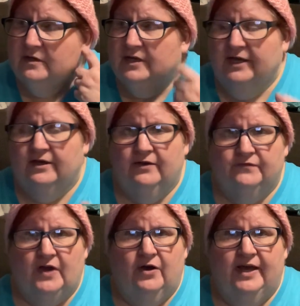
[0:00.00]
if
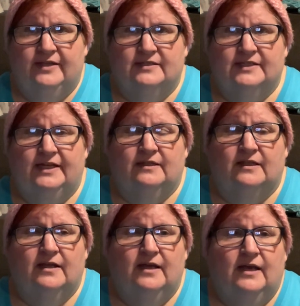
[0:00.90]
y'all hadn't seen
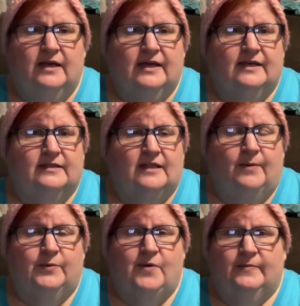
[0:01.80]

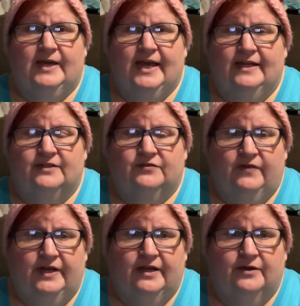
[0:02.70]
Llama Mama Kayla's
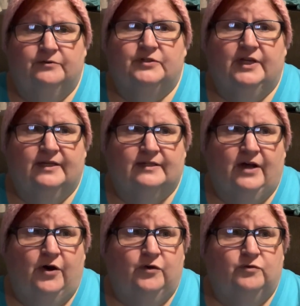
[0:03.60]
video, she is
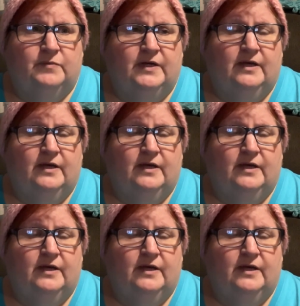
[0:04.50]
home